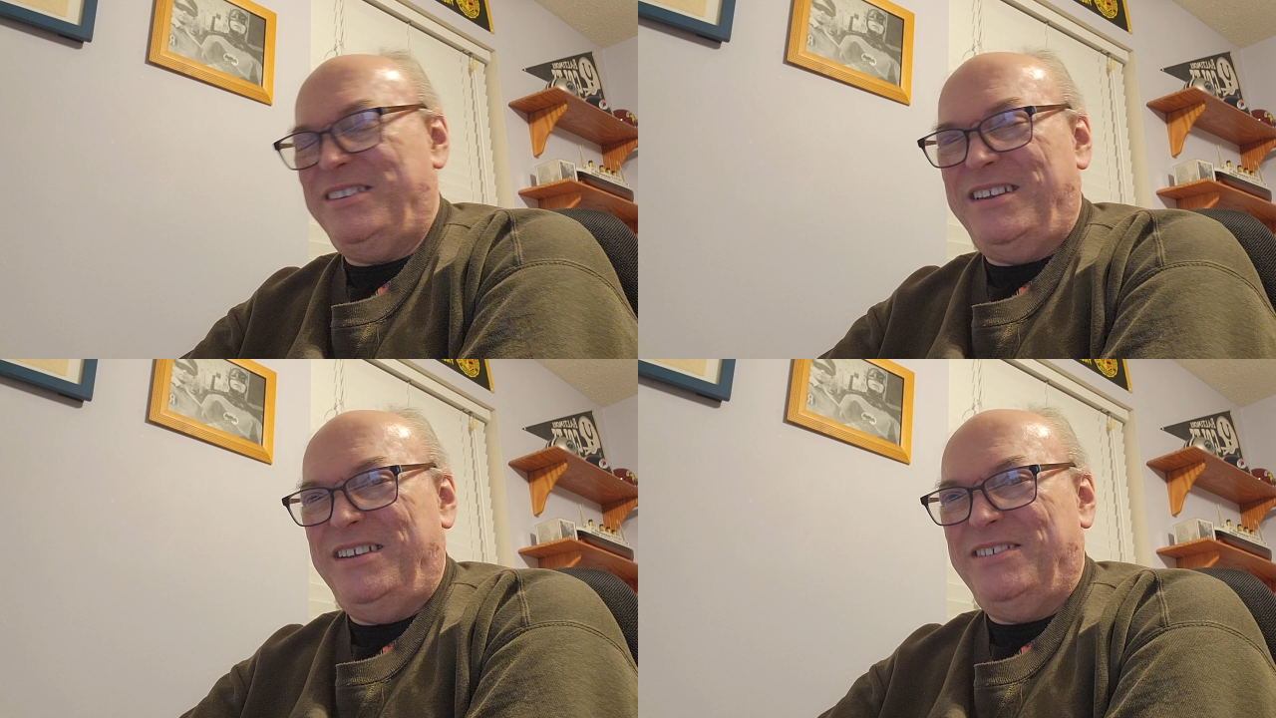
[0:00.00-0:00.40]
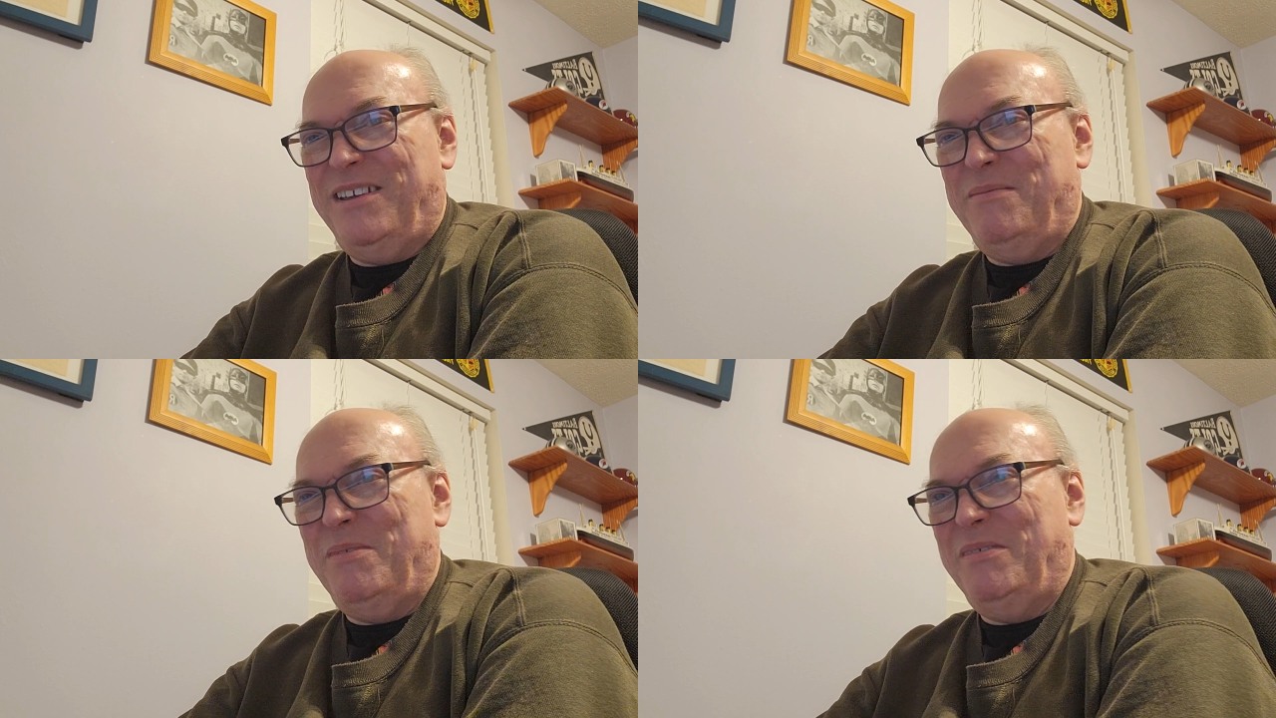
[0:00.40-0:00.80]
to eat.
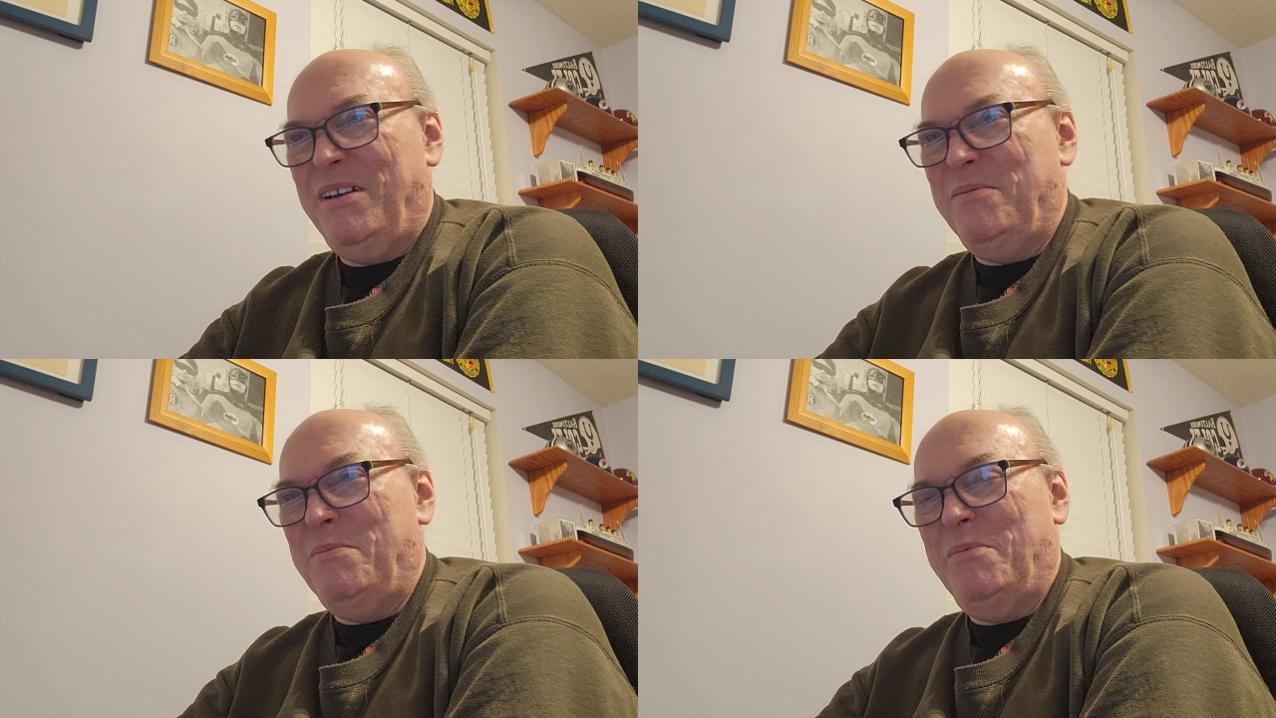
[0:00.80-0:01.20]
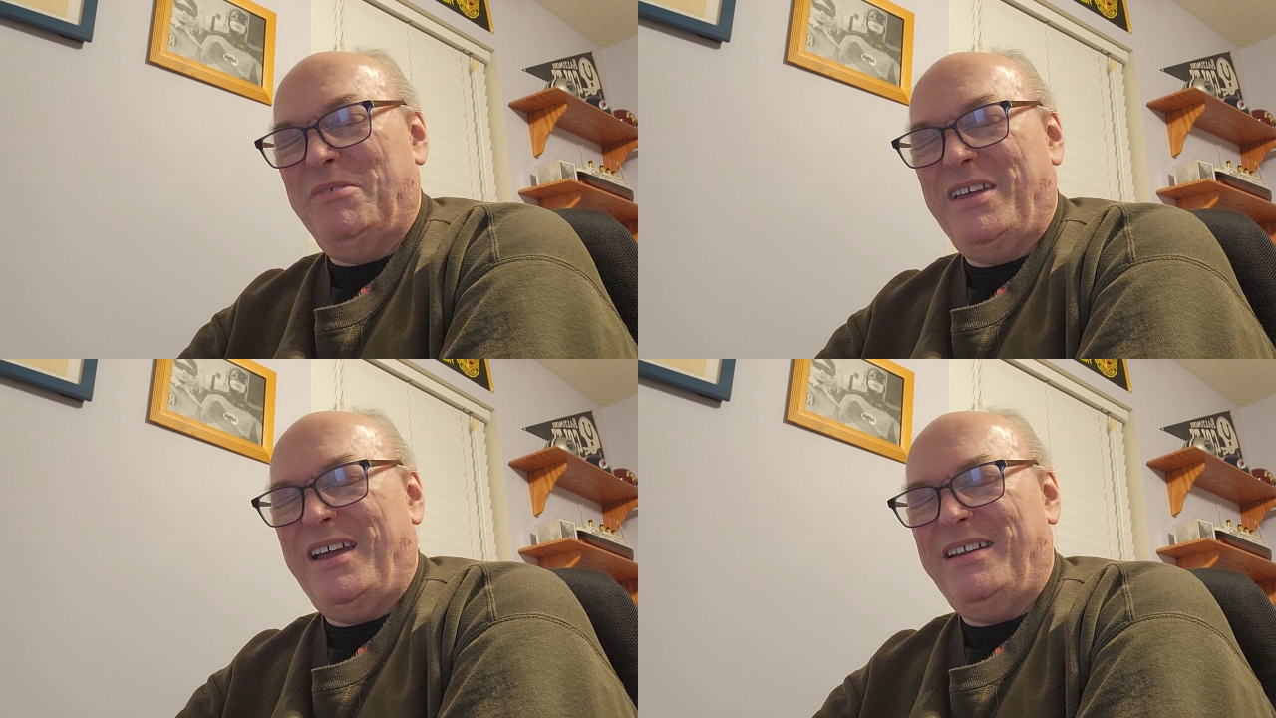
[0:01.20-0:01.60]
I
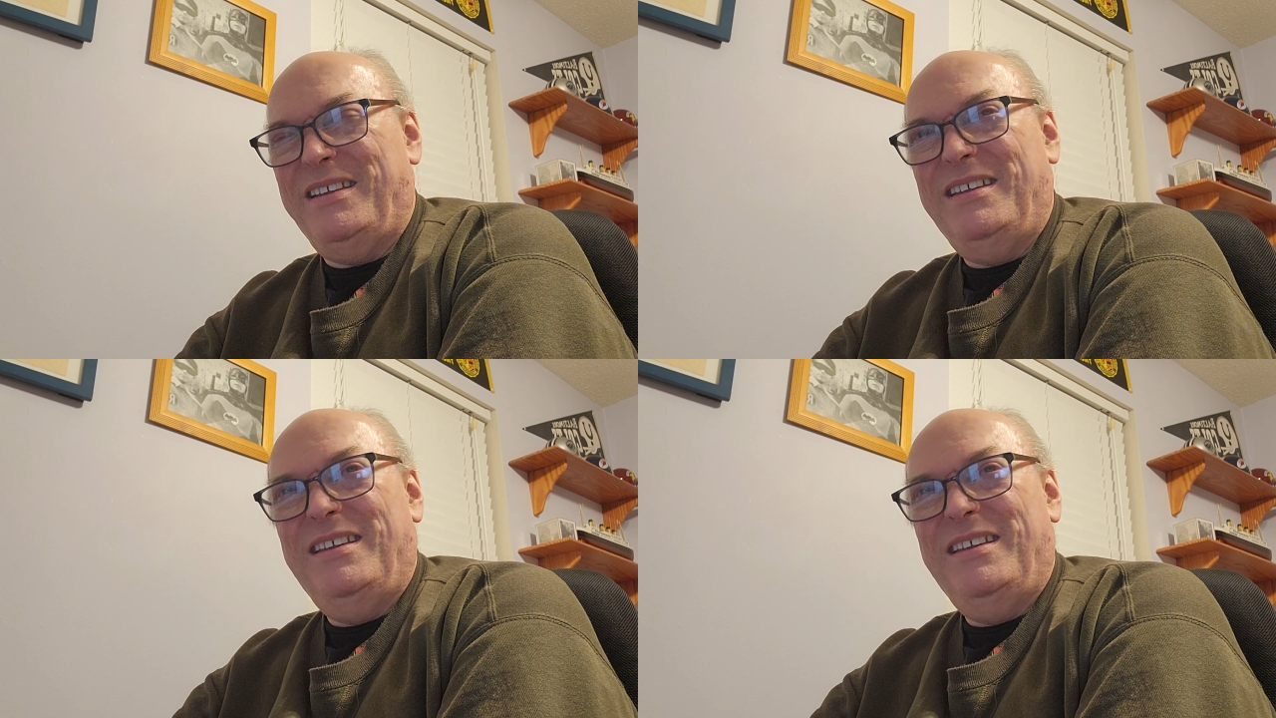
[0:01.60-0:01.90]
remember that.